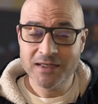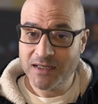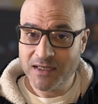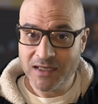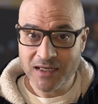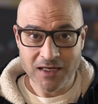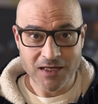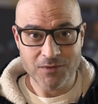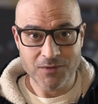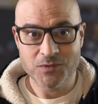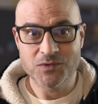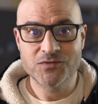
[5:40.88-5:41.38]

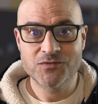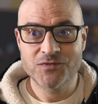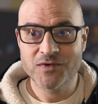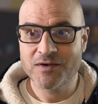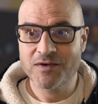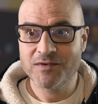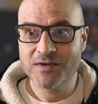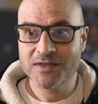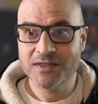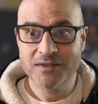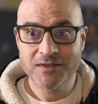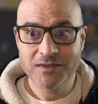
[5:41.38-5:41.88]
I was
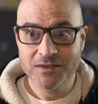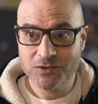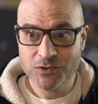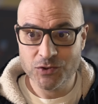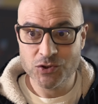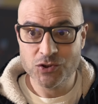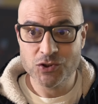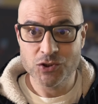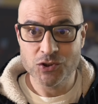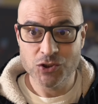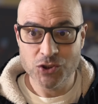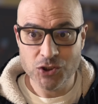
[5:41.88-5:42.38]
very
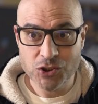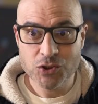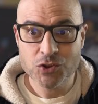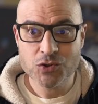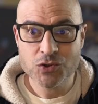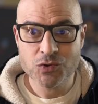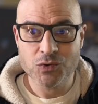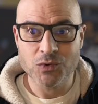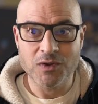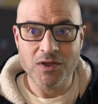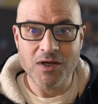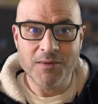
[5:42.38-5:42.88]
just
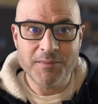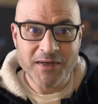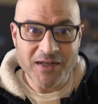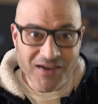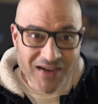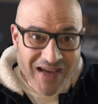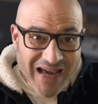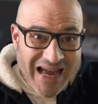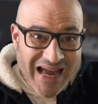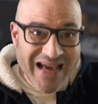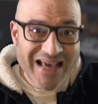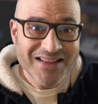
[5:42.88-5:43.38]
neutral. I mean, I
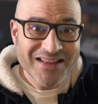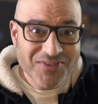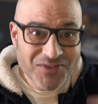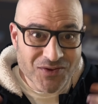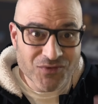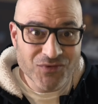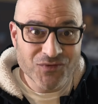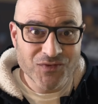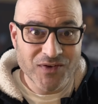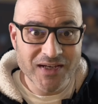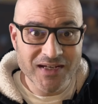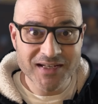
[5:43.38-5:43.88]
had the
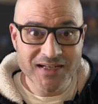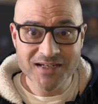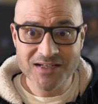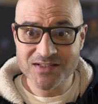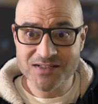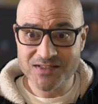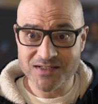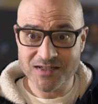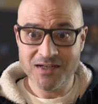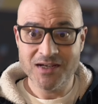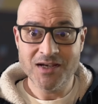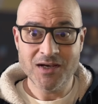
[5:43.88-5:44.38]

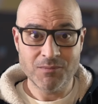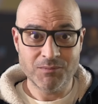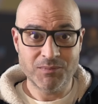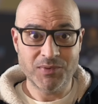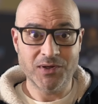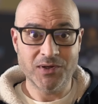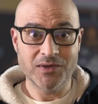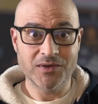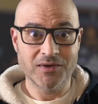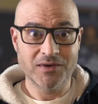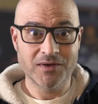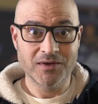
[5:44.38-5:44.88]
feelings,
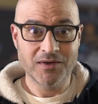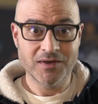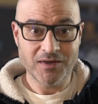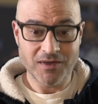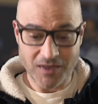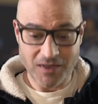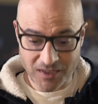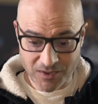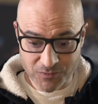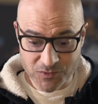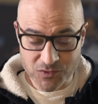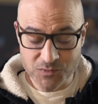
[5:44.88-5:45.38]
but
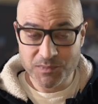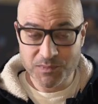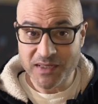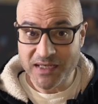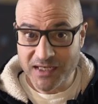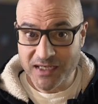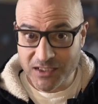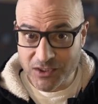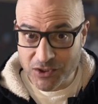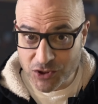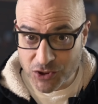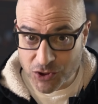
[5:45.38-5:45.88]
I was
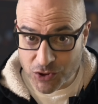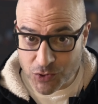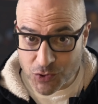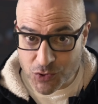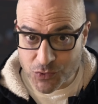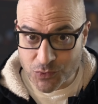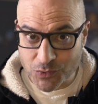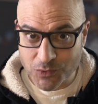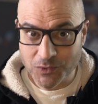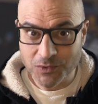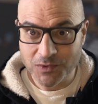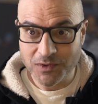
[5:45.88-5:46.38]
being
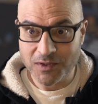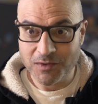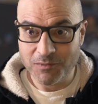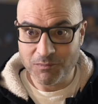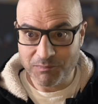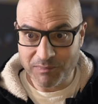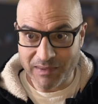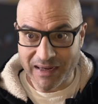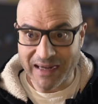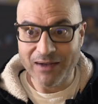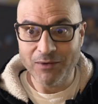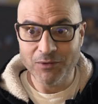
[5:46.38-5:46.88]
neutral
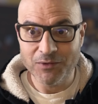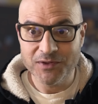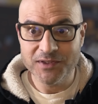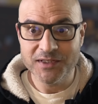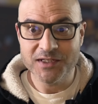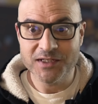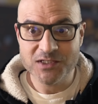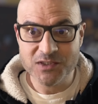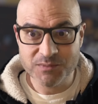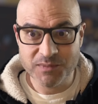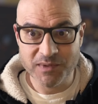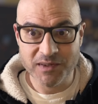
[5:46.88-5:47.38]
about the
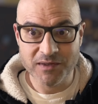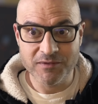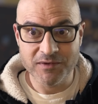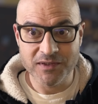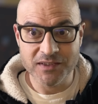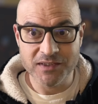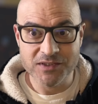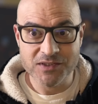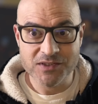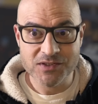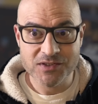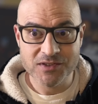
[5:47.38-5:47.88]

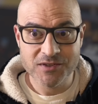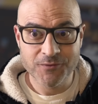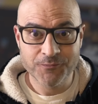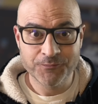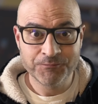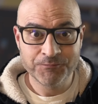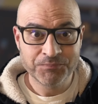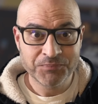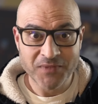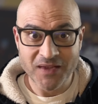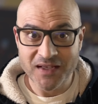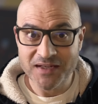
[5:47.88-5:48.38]
experience
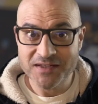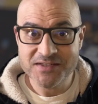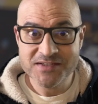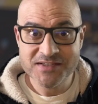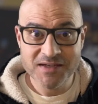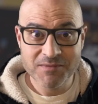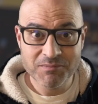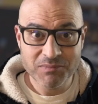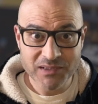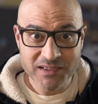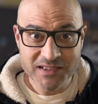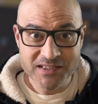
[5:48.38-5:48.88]
and
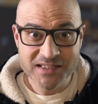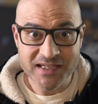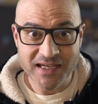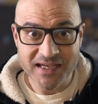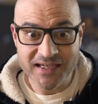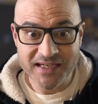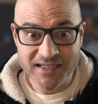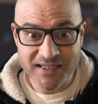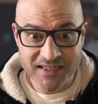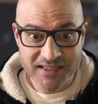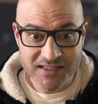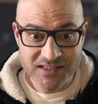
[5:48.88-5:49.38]
simply
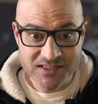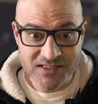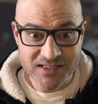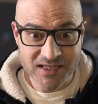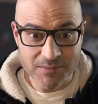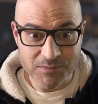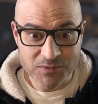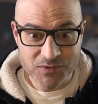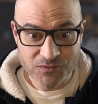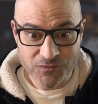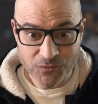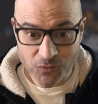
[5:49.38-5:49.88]
taking
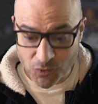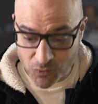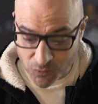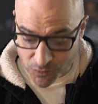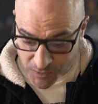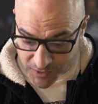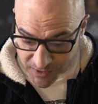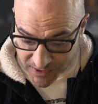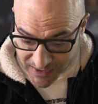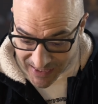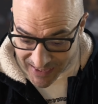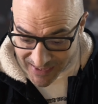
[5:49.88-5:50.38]
steps
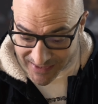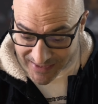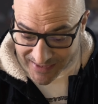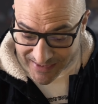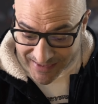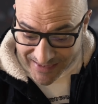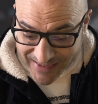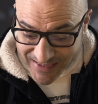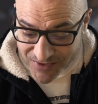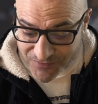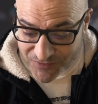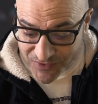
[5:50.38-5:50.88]
forward and
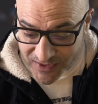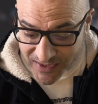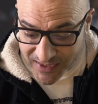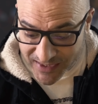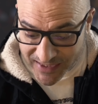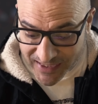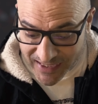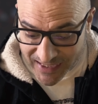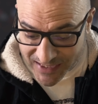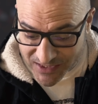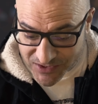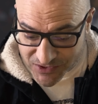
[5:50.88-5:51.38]
leaving it
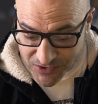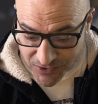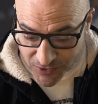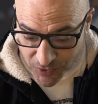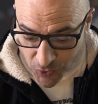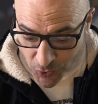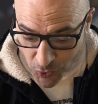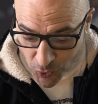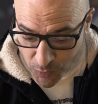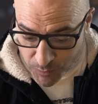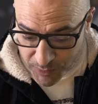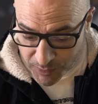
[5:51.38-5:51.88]
as an
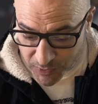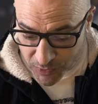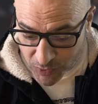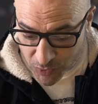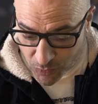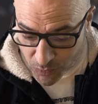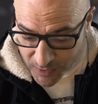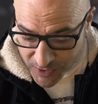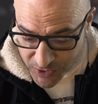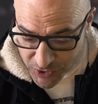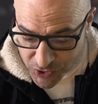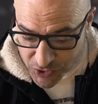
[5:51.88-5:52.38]
open
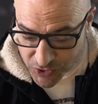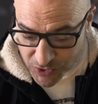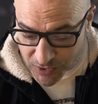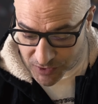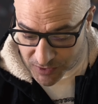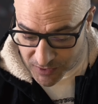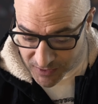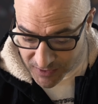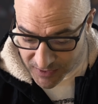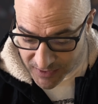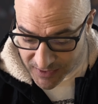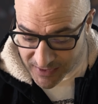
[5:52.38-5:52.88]

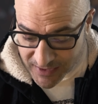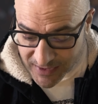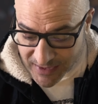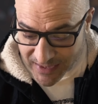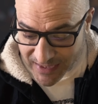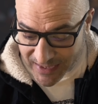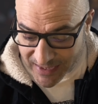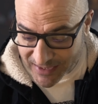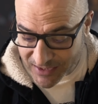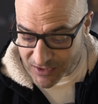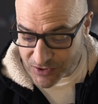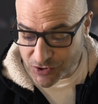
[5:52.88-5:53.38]
question
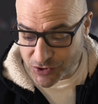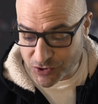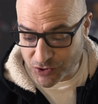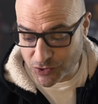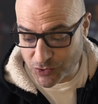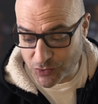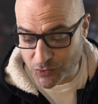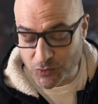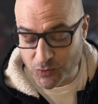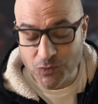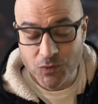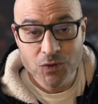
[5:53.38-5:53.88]
as
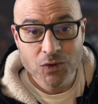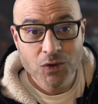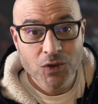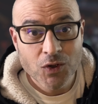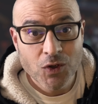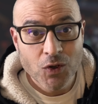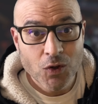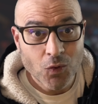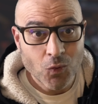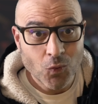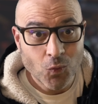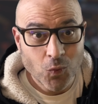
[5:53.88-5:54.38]
to
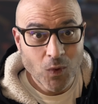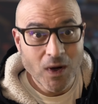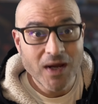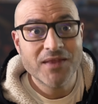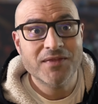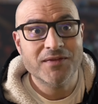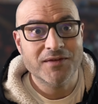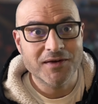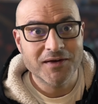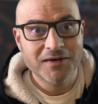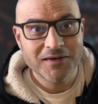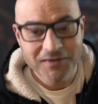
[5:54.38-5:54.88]

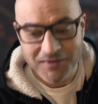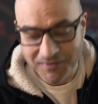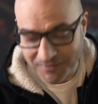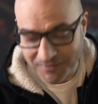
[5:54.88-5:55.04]
whether